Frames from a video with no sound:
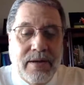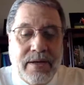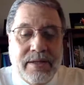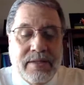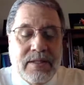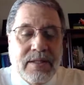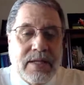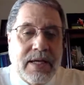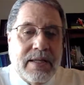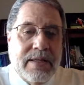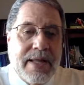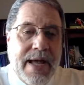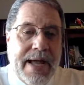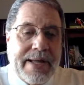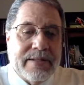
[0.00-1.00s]
and
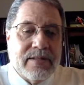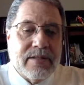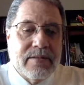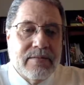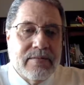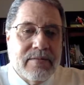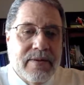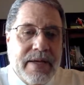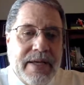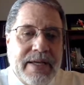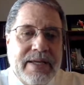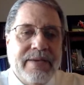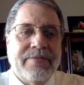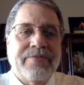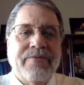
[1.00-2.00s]
said that
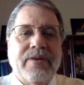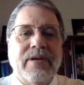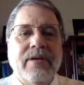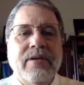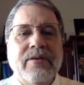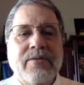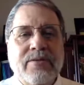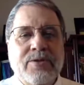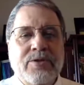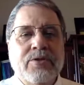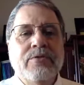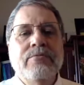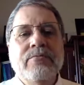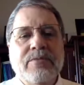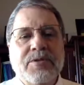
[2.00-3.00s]
if
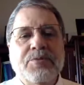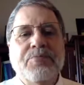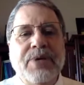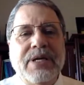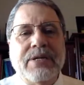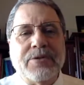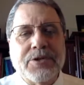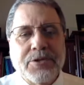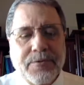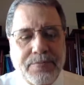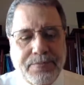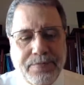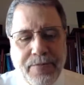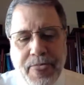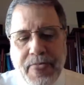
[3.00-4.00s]
student speech